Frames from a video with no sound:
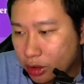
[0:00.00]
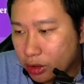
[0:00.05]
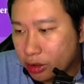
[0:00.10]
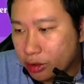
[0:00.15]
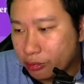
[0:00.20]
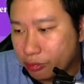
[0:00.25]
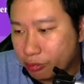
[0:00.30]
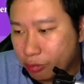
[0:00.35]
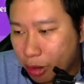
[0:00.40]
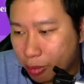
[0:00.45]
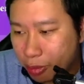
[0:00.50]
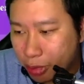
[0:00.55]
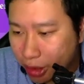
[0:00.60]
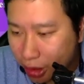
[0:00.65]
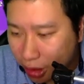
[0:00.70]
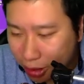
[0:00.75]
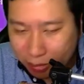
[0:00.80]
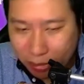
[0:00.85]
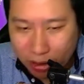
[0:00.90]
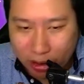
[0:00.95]
popping
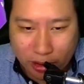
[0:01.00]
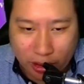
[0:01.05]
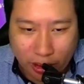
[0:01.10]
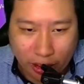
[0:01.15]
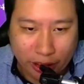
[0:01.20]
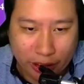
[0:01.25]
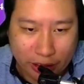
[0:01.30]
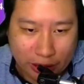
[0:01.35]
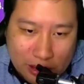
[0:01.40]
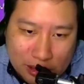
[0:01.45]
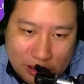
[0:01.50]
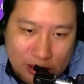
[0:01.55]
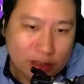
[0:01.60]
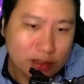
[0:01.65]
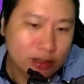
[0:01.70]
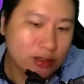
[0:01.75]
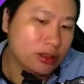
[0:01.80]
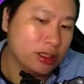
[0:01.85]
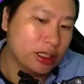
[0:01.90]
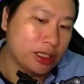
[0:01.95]
up I guess
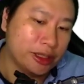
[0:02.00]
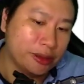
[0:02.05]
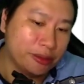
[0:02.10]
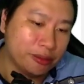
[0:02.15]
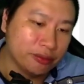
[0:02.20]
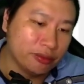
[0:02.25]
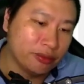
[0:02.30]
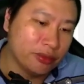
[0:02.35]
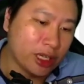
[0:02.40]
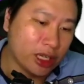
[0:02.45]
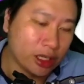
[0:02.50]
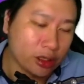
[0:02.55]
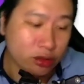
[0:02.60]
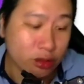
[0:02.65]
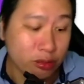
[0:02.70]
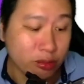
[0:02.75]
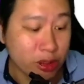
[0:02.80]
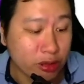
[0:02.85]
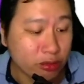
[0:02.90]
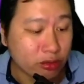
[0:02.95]
um, I could be
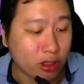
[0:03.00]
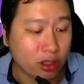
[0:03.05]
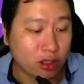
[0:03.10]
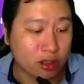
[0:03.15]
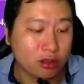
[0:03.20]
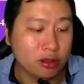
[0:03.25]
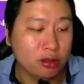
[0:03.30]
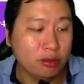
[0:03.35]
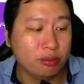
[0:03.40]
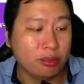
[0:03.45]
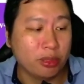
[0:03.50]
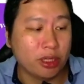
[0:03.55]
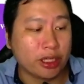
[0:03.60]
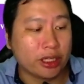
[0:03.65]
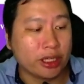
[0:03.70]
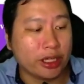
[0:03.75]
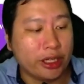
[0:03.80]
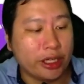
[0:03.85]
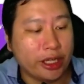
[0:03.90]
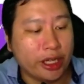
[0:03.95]
wrong but I
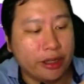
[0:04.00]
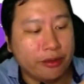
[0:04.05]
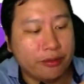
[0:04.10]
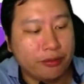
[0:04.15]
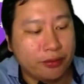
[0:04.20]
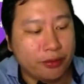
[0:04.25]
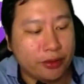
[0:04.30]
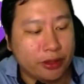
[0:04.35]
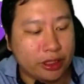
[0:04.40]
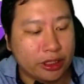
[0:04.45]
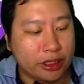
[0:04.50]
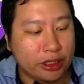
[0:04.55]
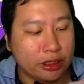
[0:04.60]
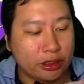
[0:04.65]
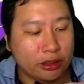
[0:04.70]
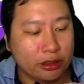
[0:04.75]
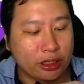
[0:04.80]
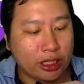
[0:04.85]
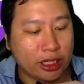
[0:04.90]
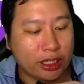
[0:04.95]
have uh,
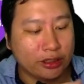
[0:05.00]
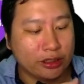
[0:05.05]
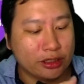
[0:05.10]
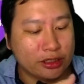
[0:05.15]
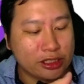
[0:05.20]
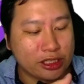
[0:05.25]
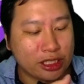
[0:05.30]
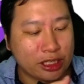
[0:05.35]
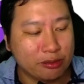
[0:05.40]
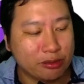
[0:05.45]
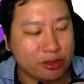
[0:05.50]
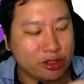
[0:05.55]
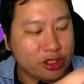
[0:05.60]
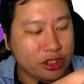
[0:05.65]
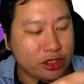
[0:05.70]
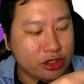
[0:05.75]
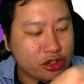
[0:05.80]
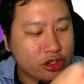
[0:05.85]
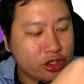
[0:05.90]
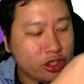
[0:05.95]
done the same
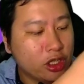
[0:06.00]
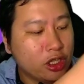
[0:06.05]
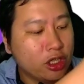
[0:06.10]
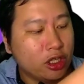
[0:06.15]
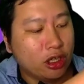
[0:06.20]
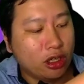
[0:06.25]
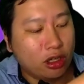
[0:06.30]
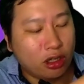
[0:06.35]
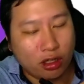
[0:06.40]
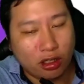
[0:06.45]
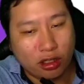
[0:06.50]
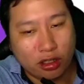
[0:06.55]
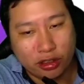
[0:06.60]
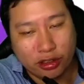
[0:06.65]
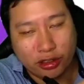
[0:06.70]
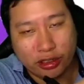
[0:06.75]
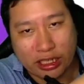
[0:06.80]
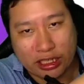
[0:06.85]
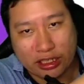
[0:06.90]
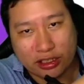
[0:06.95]
search on
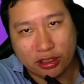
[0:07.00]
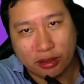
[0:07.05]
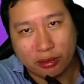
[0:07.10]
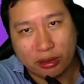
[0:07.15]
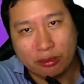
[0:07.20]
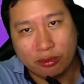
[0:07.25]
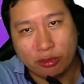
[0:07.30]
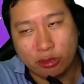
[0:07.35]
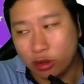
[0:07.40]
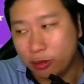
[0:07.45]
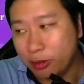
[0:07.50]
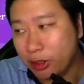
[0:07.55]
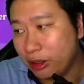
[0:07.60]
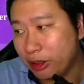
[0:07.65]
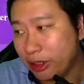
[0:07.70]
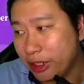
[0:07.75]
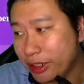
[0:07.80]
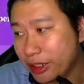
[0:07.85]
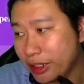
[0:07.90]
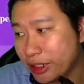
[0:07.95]
desktop and mobile and
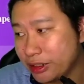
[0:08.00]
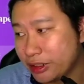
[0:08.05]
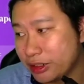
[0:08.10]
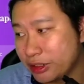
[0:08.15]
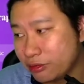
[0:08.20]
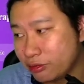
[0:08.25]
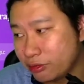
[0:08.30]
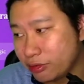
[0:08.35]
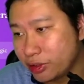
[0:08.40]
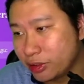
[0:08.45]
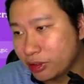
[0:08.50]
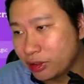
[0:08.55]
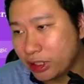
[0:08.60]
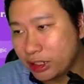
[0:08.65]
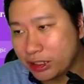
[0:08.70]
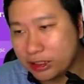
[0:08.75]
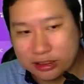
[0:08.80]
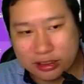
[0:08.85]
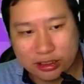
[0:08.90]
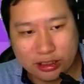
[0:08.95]
I
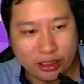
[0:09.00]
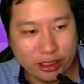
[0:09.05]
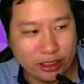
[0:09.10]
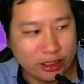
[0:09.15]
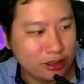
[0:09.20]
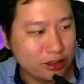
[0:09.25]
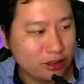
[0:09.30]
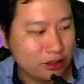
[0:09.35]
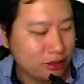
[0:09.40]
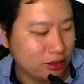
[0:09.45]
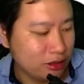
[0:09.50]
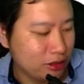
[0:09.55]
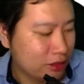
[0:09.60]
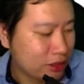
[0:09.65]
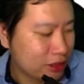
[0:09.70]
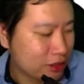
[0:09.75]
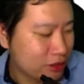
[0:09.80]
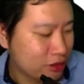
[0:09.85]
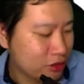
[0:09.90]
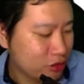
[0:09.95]
realized that it doesn't
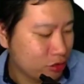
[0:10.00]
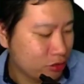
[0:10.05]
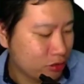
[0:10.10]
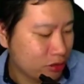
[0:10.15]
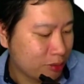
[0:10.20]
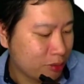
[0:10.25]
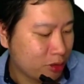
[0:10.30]
show up